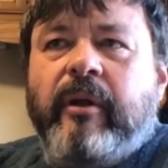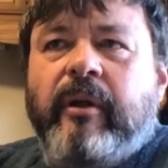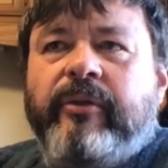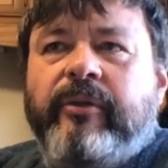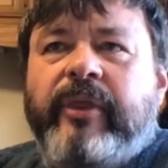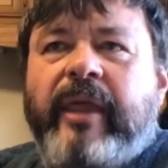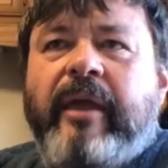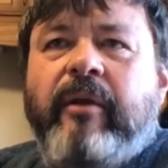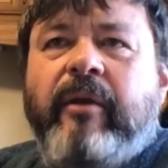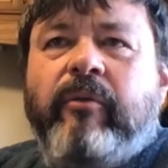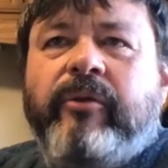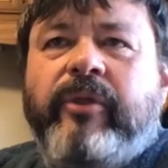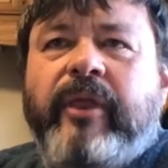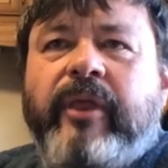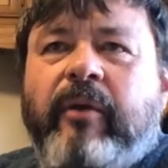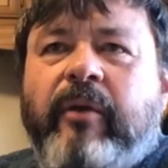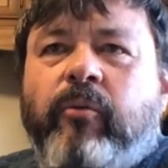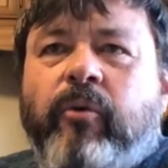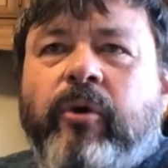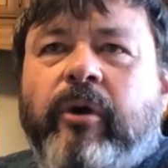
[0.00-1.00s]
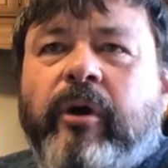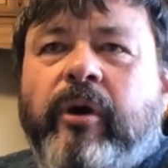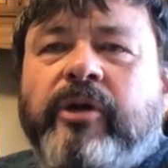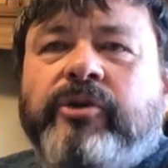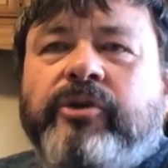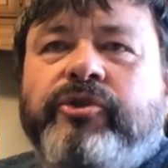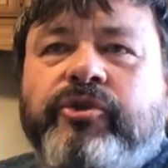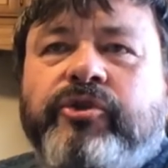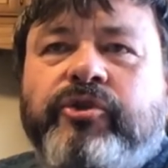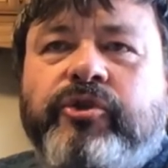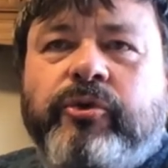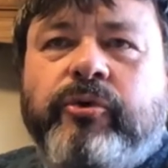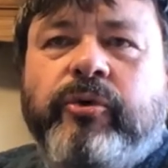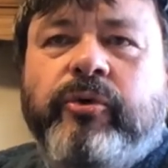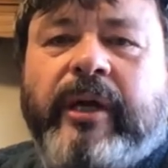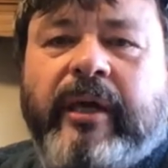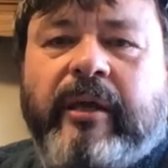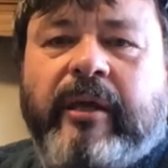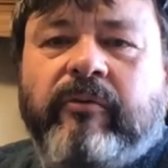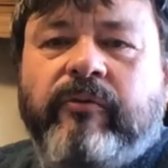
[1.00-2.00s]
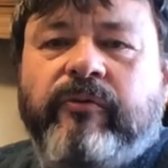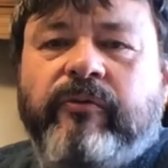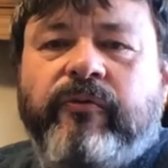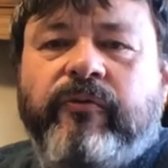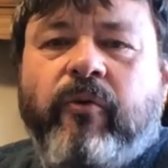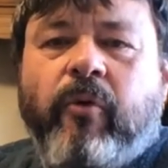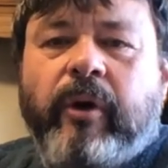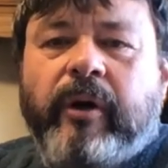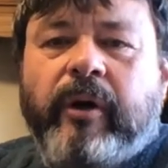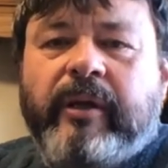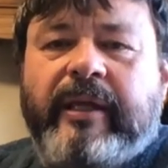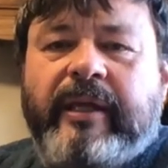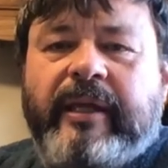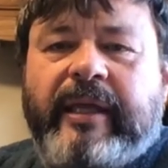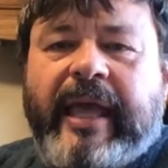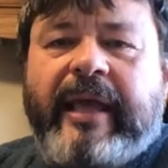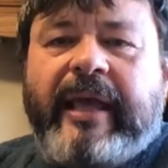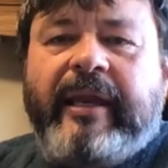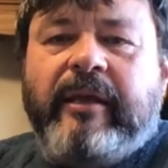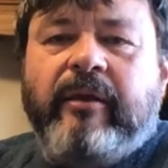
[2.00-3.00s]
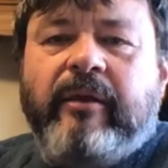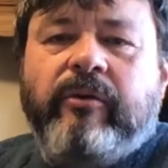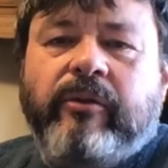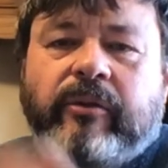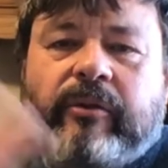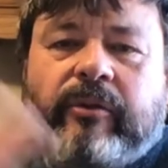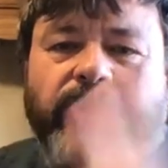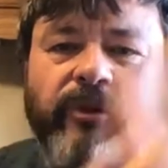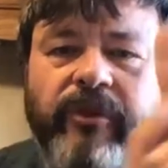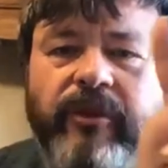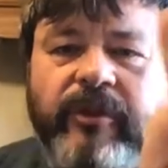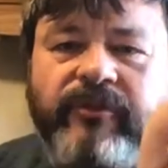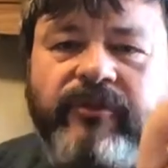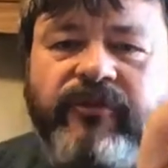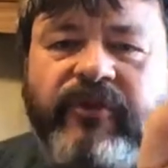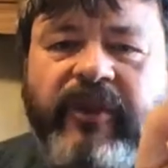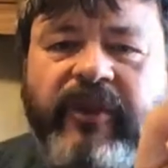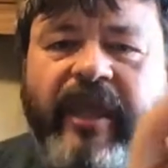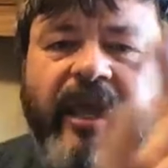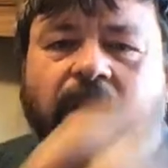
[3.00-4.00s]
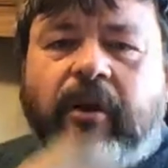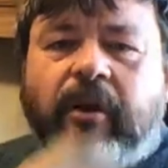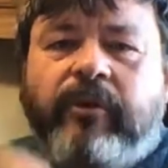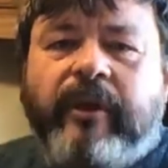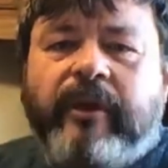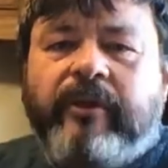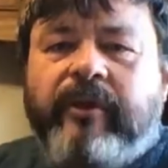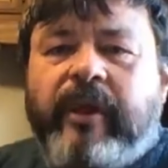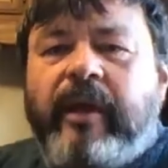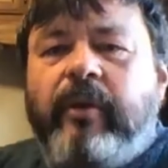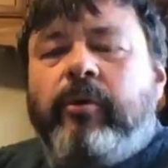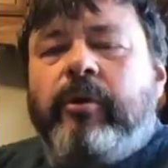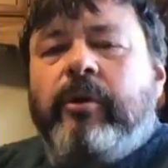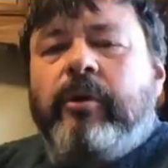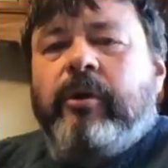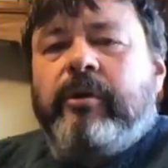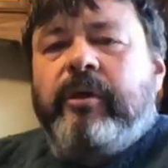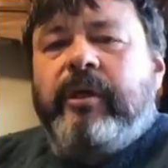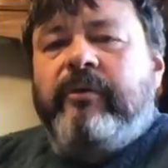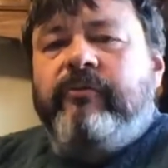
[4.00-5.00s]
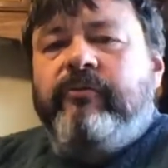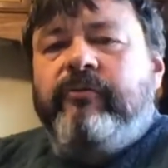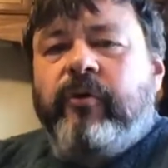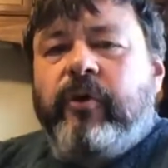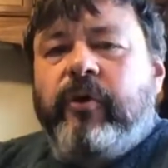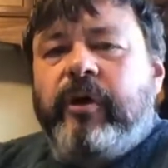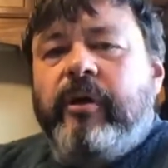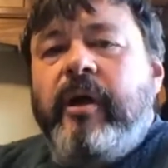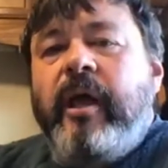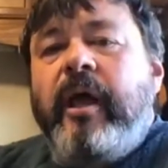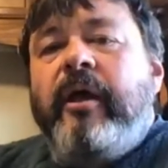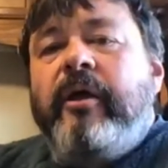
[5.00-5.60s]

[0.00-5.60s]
they they were a shoe in for getting the sale that they were looking for.